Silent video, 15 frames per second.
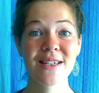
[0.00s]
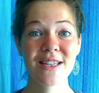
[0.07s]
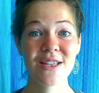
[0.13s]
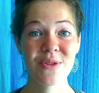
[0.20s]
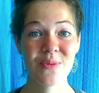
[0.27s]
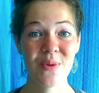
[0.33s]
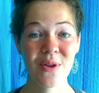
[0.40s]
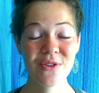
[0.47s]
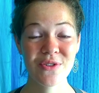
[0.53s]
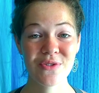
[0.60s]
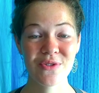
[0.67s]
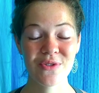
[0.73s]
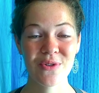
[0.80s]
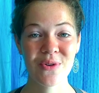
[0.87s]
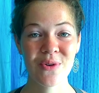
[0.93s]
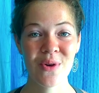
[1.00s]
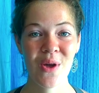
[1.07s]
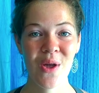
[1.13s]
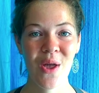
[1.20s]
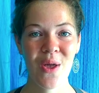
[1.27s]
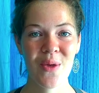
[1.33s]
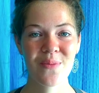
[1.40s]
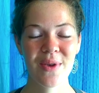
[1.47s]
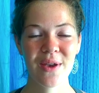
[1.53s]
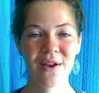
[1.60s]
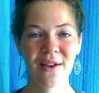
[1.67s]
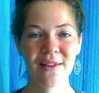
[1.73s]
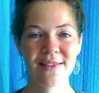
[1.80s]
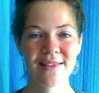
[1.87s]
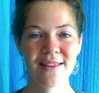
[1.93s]
is wonderful,
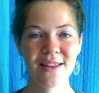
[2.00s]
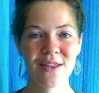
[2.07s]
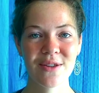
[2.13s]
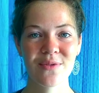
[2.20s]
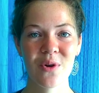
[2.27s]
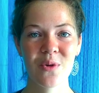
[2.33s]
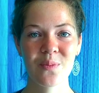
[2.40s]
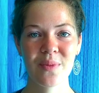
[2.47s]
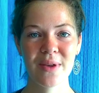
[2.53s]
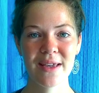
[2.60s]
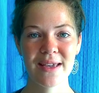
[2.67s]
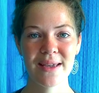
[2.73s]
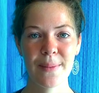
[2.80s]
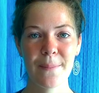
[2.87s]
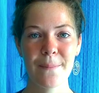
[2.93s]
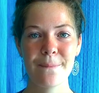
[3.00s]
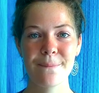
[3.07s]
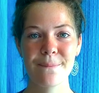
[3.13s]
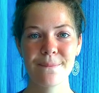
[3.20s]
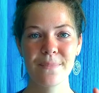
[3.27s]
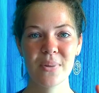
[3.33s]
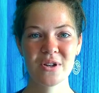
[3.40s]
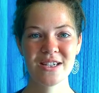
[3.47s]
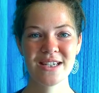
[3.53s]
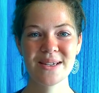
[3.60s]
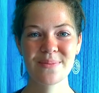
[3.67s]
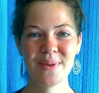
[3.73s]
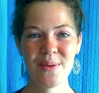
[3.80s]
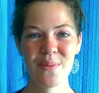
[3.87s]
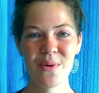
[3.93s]
because you won't be
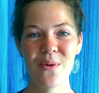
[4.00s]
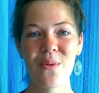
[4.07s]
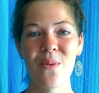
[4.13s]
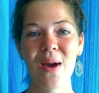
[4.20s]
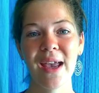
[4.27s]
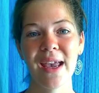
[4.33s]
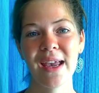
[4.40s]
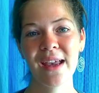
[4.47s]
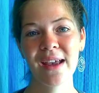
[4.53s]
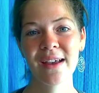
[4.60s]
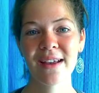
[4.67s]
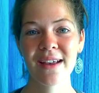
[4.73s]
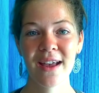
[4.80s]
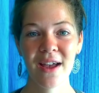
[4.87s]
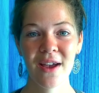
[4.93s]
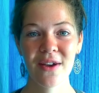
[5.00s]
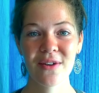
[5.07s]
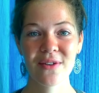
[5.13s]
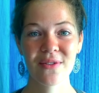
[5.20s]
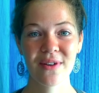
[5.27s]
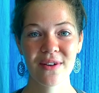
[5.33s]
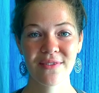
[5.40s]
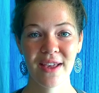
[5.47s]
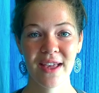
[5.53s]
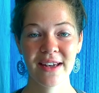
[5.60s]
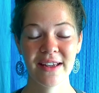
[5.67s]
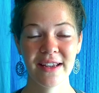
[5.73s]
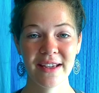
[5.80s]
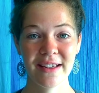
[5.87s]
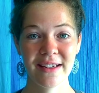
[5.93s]
pushing people away with
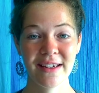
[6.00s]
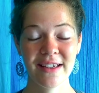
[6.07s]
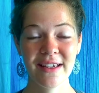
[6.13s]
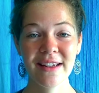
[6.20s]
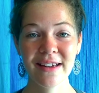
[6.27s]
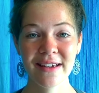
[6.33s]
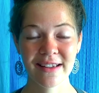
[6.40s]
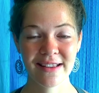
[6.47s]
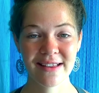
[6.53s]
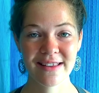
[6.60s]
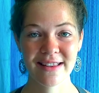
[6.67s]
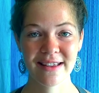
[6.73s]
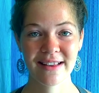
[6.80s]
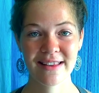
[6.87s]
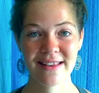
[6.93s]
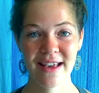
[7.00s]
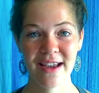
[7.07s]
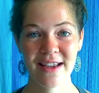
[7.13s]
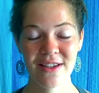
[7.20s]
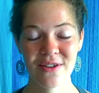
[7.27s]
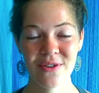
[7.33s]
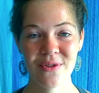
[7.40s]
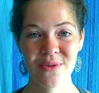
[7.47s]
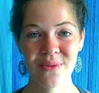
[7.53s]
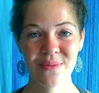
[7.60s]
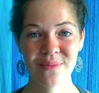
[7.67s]
any neediness inside you.